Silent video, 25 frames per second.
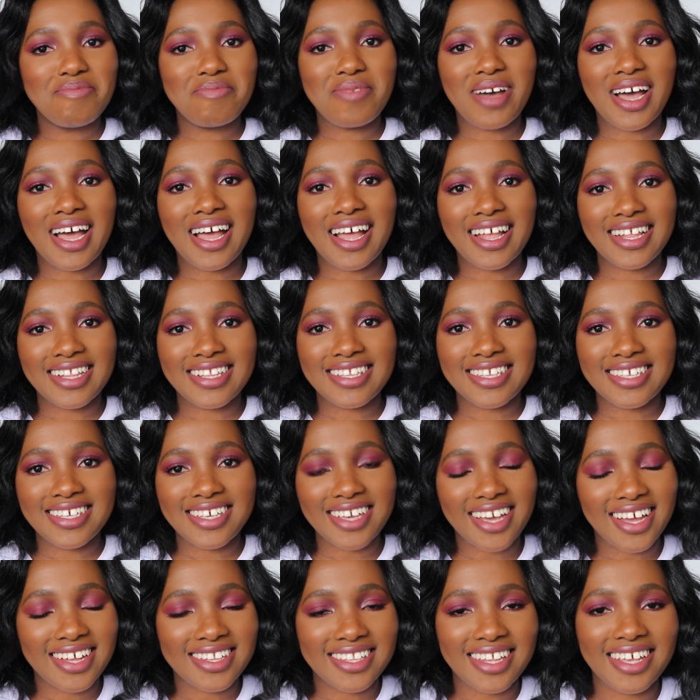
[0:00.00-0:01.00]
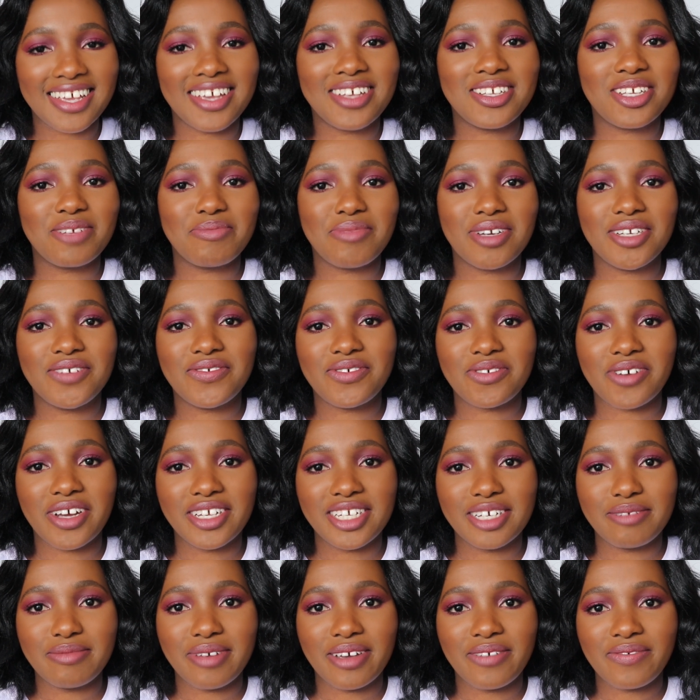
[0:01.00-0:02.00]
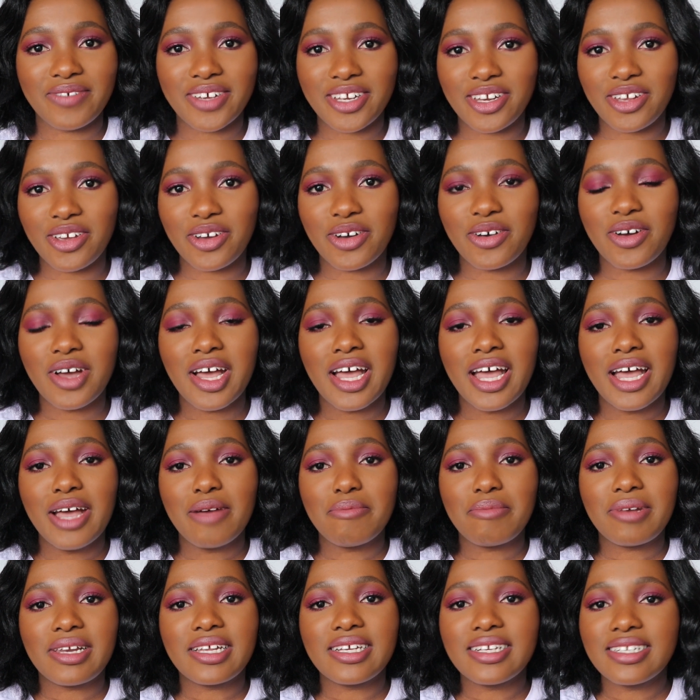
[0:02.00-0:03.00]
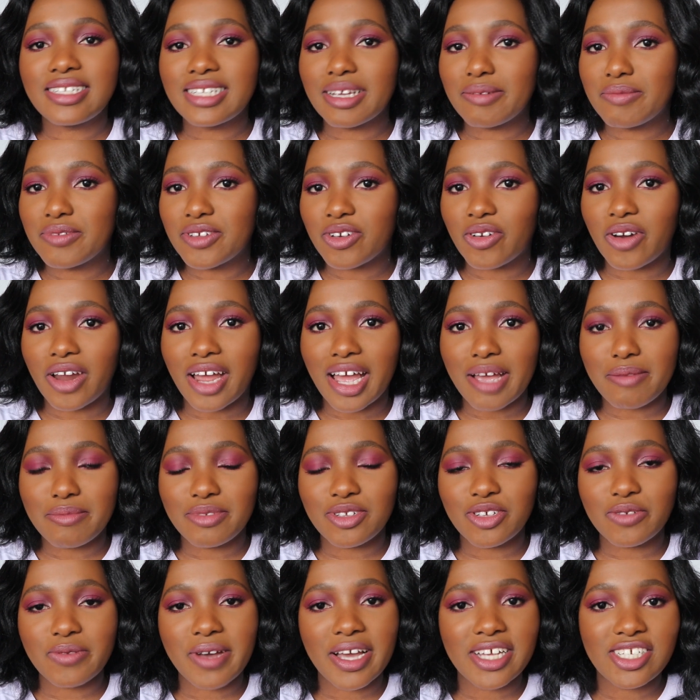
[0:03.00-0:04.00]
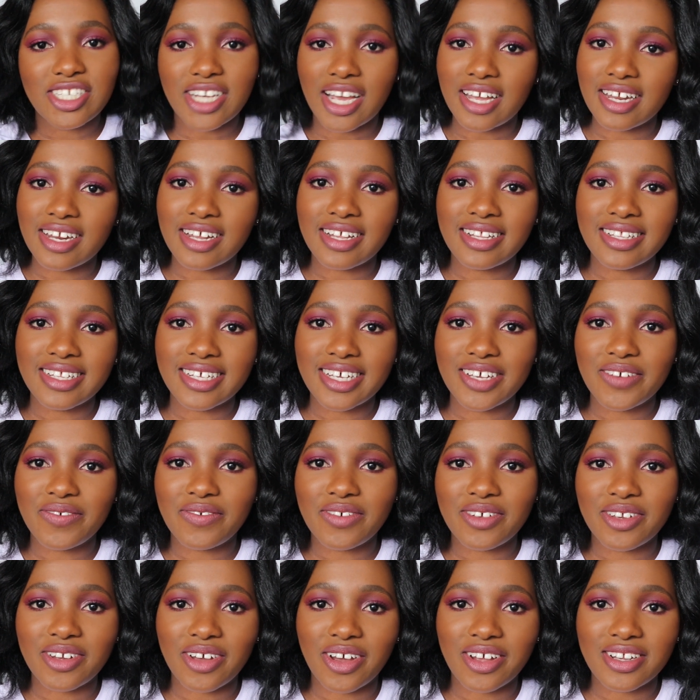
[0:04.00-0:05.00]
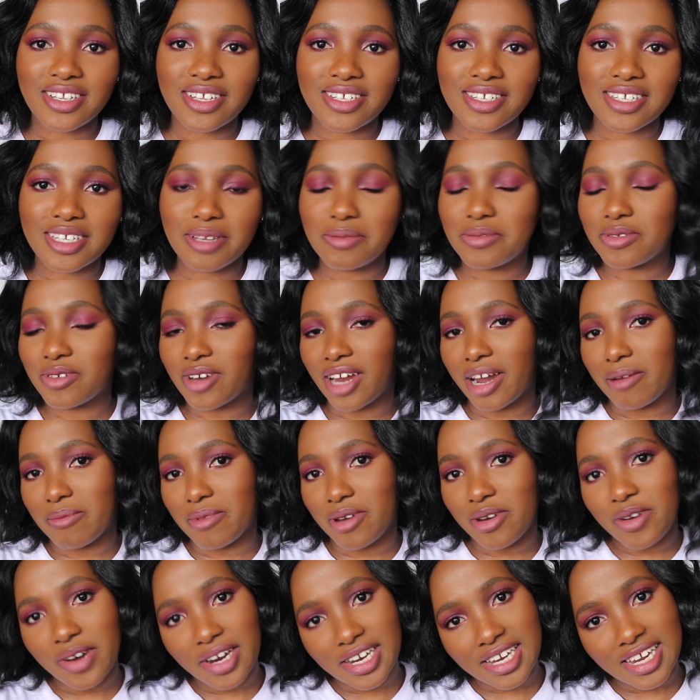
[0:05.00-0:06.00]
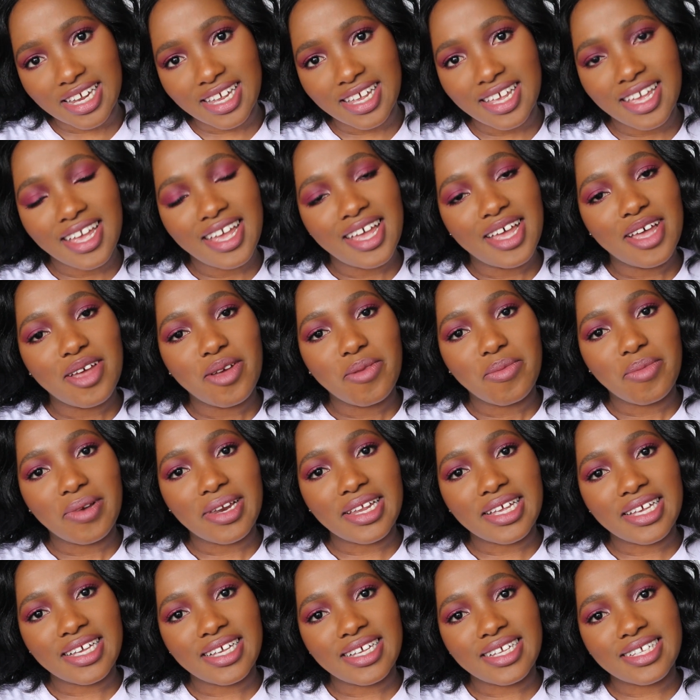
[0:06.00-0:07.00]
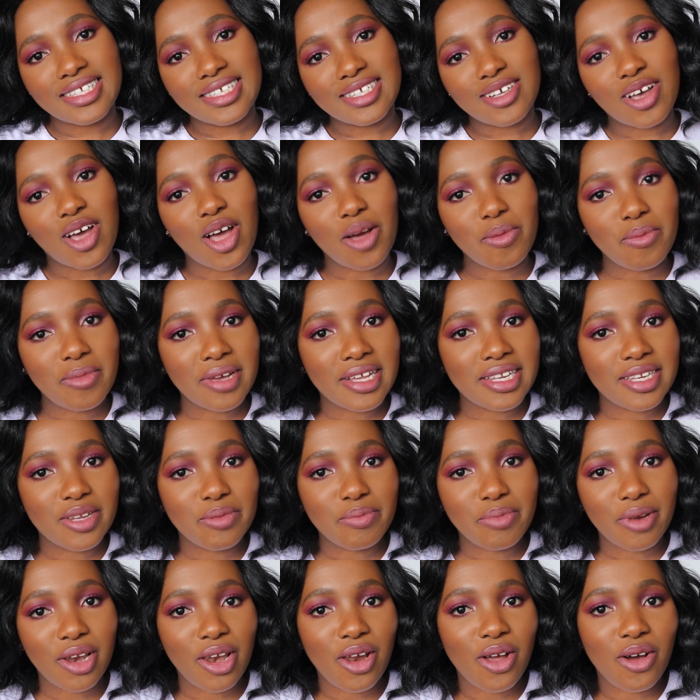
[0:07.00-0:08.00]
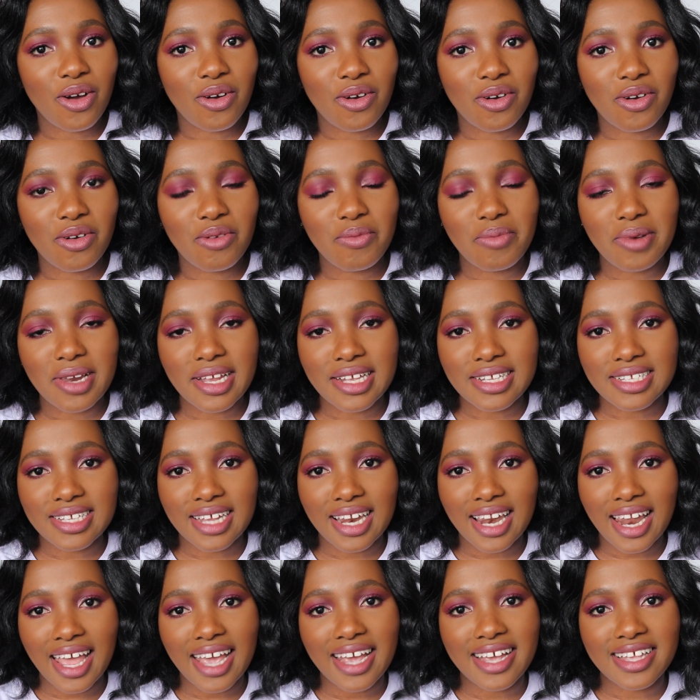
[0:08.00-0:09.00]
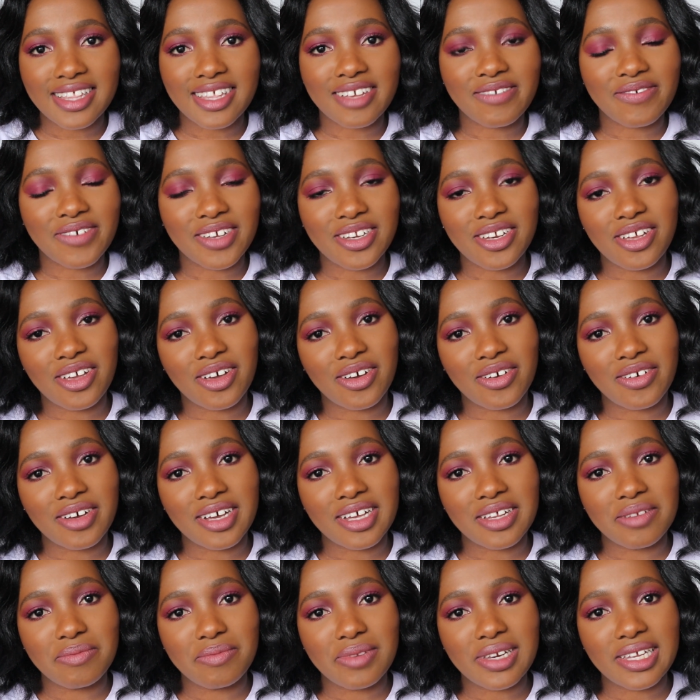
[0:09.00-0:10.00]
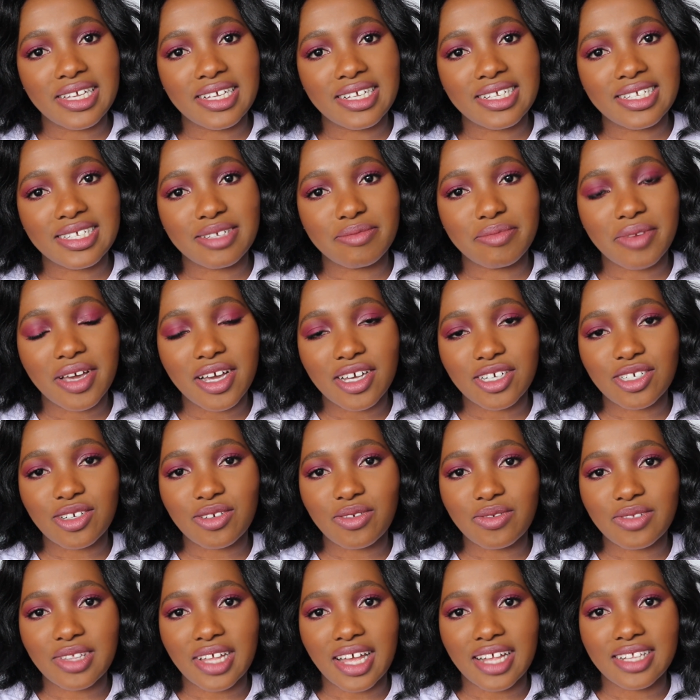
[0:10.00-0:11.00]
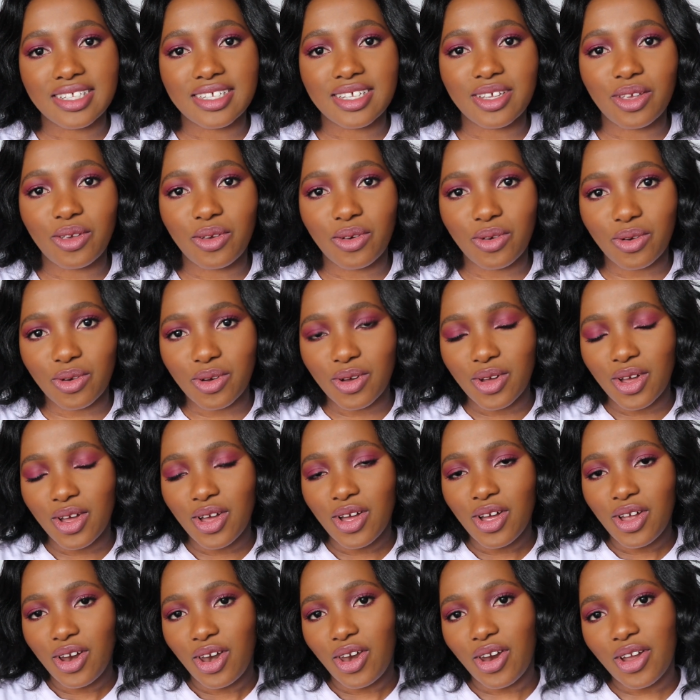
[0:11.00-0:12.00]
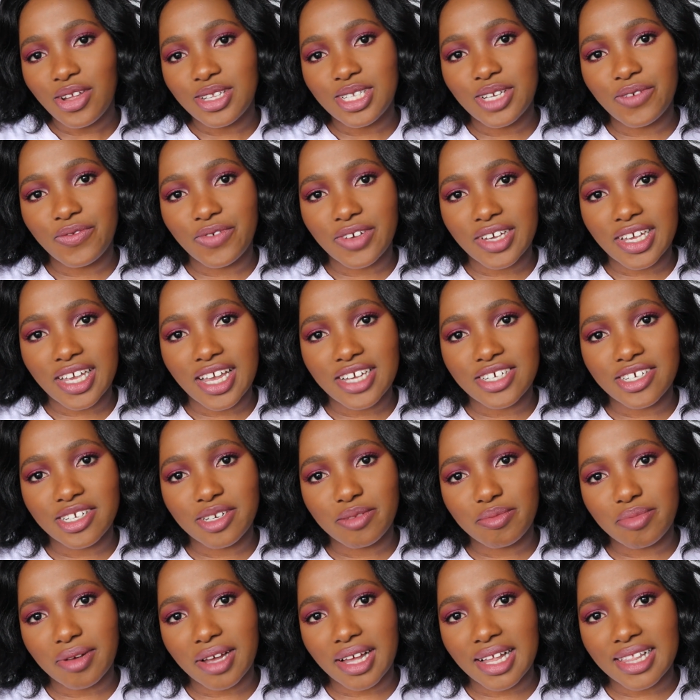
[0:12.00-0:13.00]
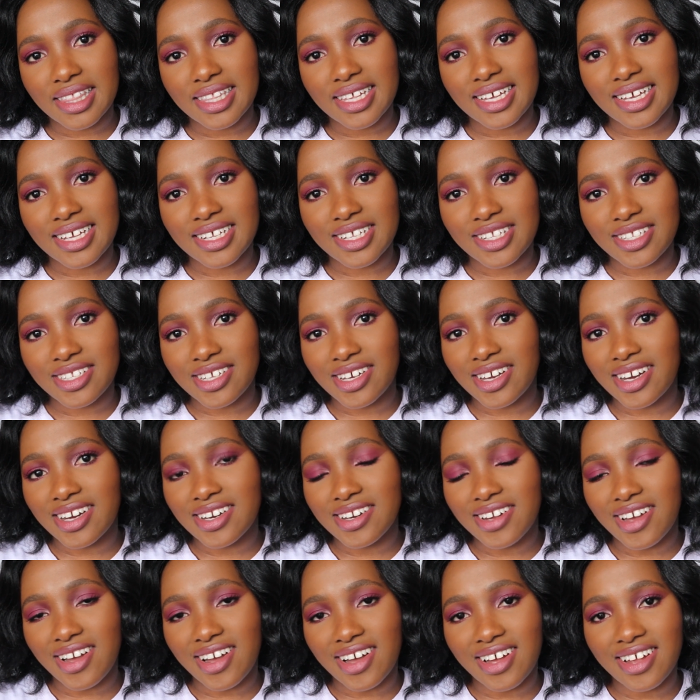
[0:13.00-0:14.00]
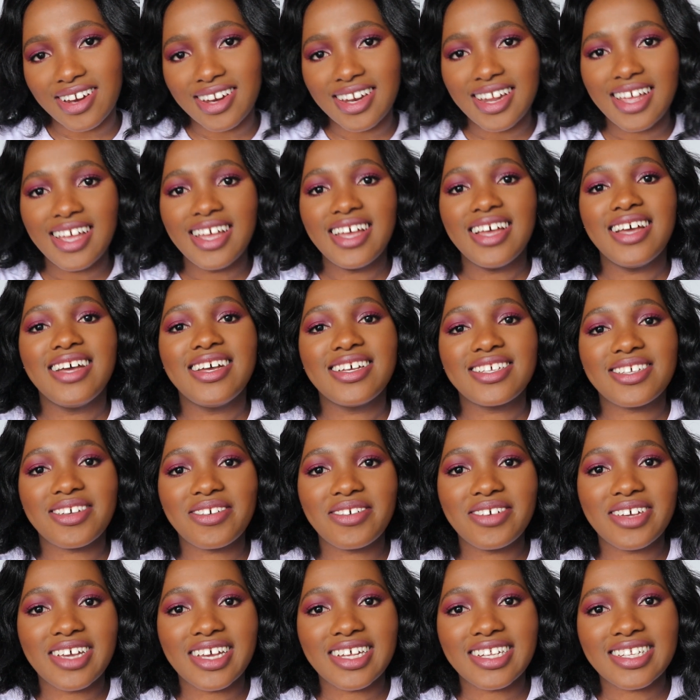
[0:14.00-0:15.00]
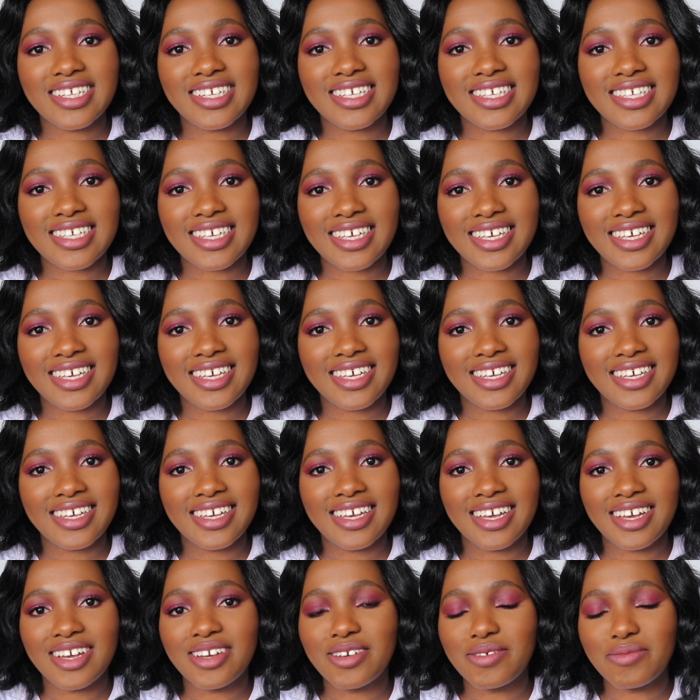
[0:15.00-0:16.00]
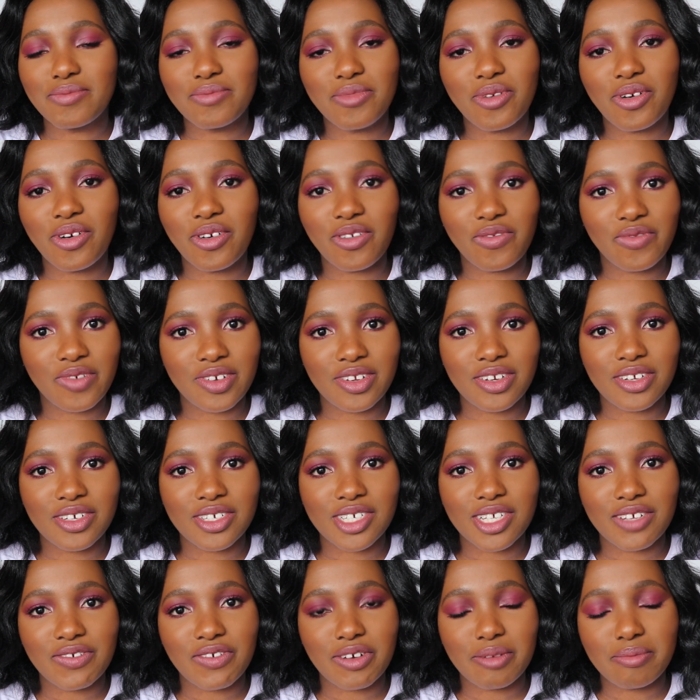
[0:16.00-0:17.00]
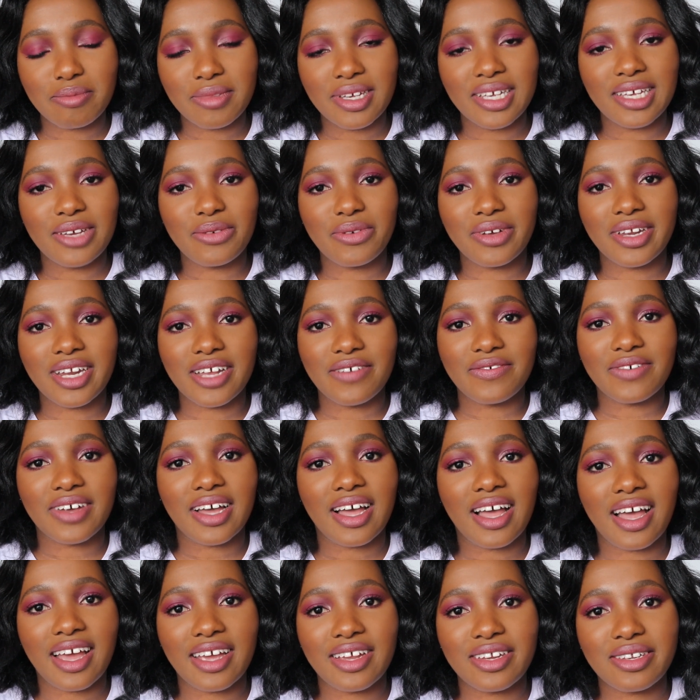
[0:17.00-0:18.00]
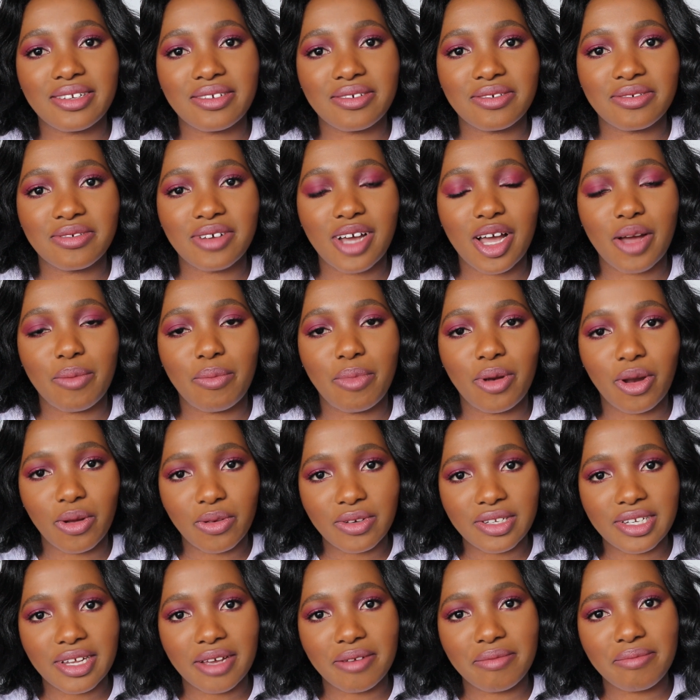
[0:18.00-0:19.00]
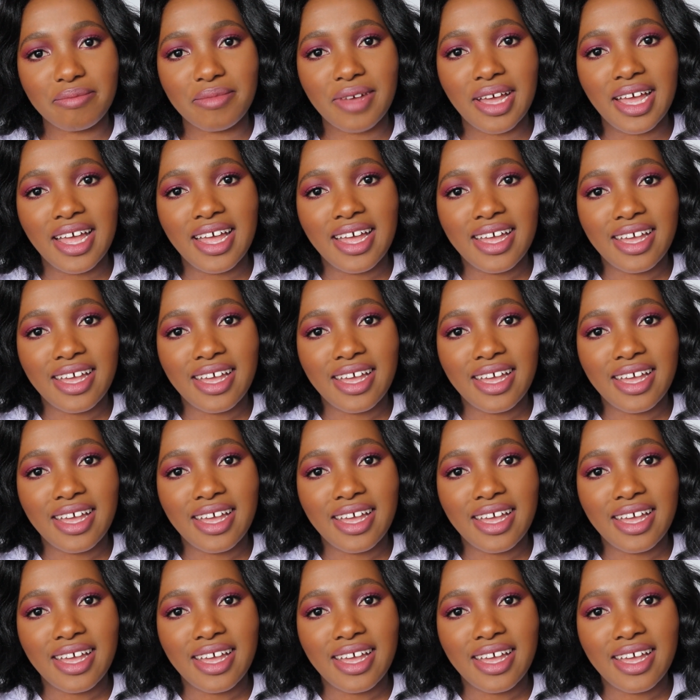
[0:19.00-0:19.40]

But yeah, thank you so much for watching my video. Please subscribe to my channel if you're not subscribed already. Please comment below, please like the video, and please make sure that your notification bell is turned on so you can see more videos from me whenever I do upload them.